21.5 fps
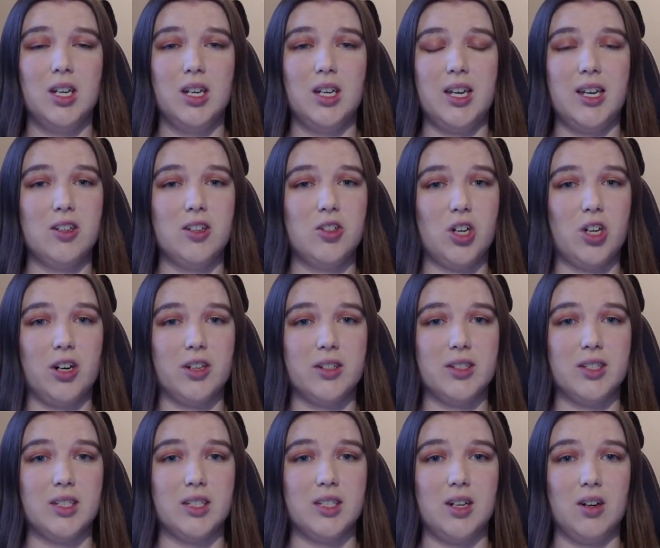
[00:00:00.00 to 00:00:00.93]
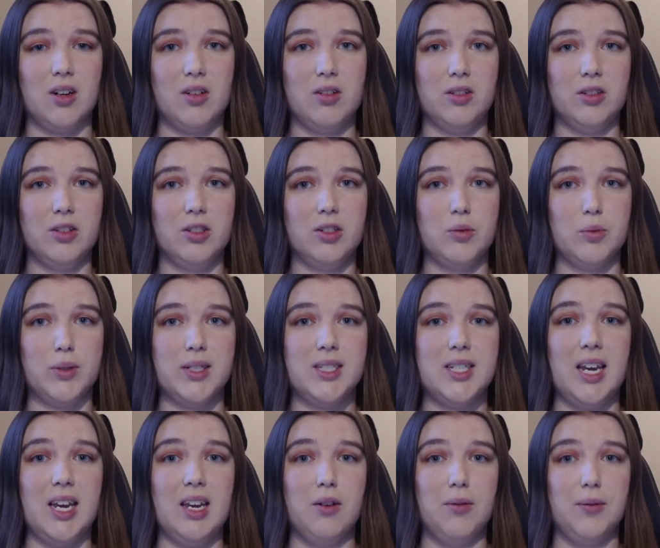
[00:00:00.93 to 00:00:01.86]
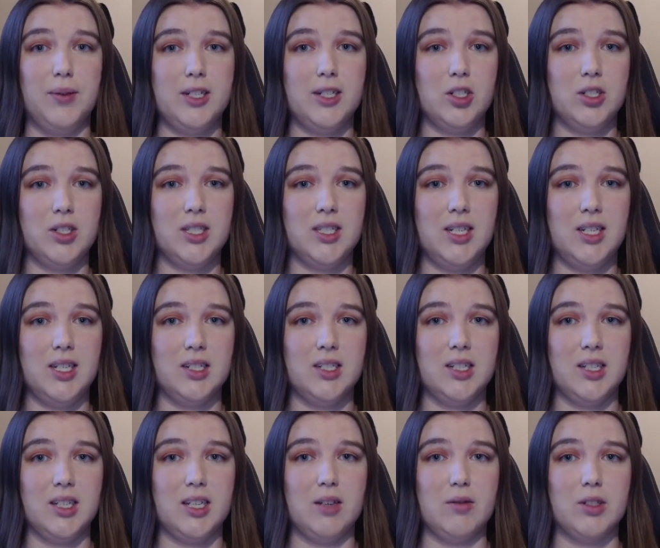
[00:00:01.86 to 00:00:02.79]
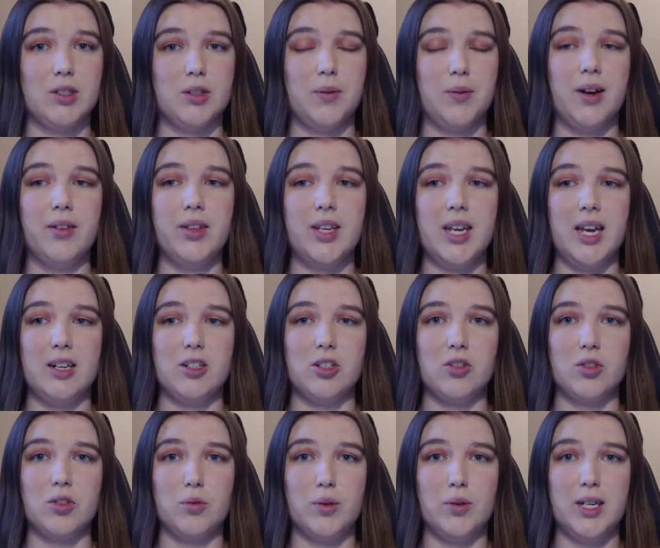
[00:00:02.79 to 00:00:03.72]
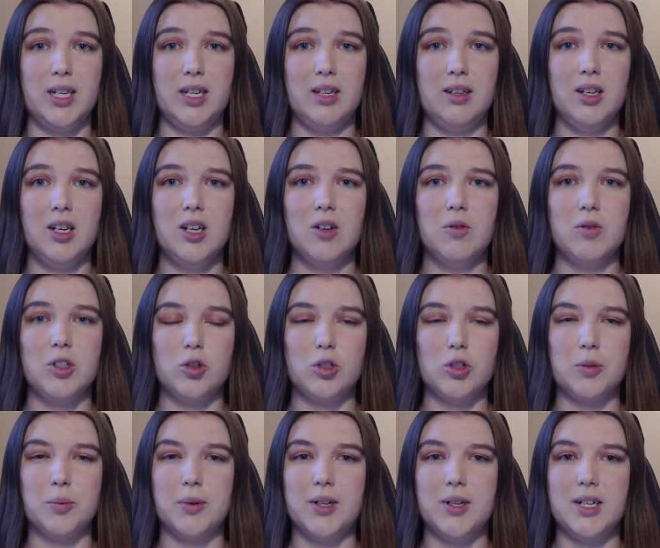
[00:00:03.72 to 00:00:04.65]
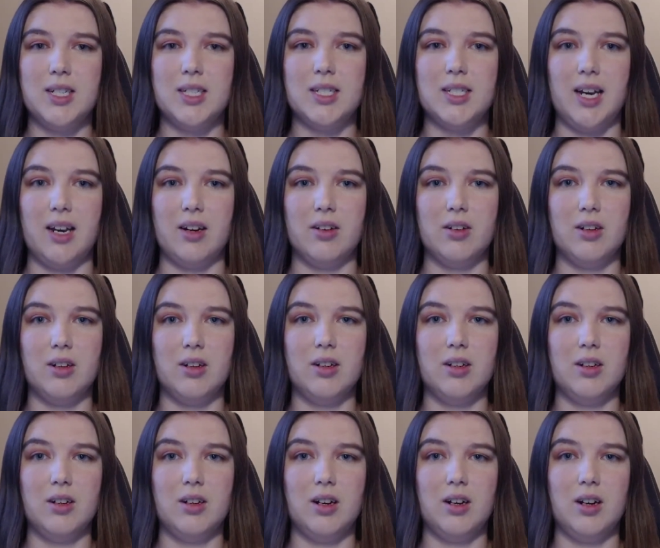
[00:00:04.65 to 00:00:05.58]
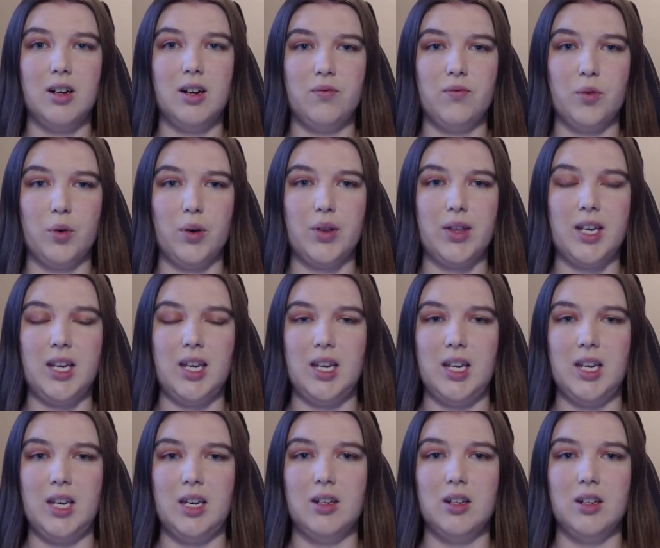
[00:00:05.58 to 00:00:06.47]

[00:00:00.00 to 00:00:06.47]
King Charles's uncles would take regency until he was around the age of 20, which was pretty standard for the king